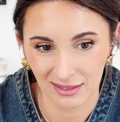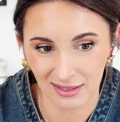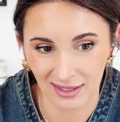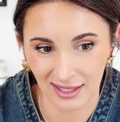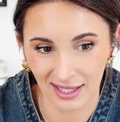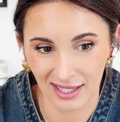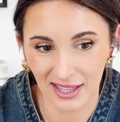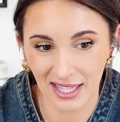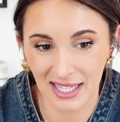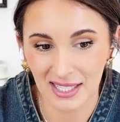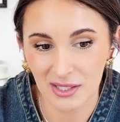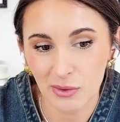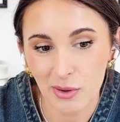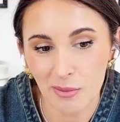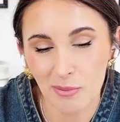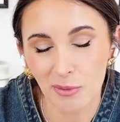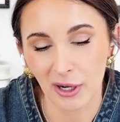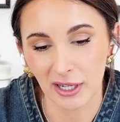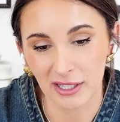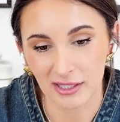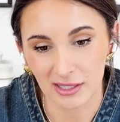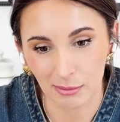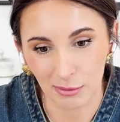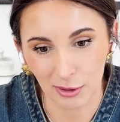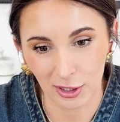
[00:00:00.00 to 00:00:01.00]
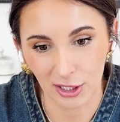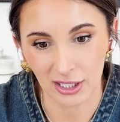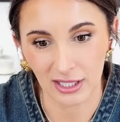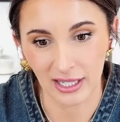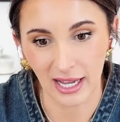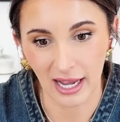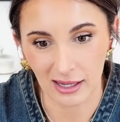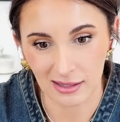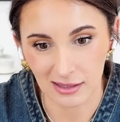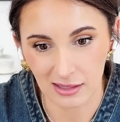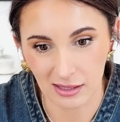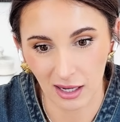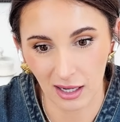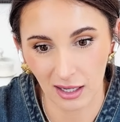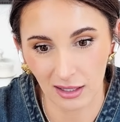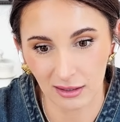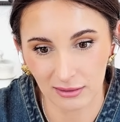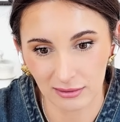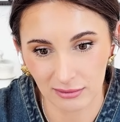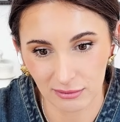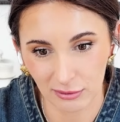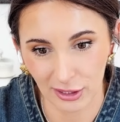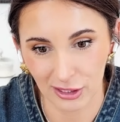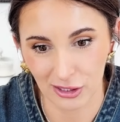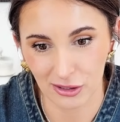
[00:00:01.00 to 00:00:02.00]
Unless we bring some good guests
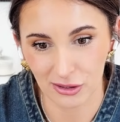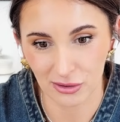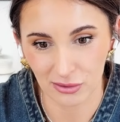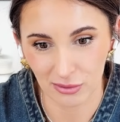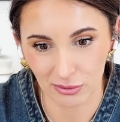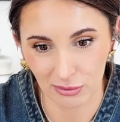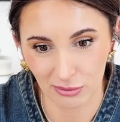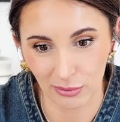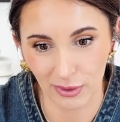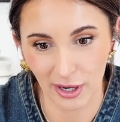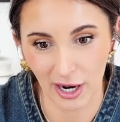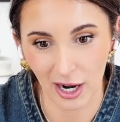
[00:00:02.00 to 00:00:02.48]
on, which we are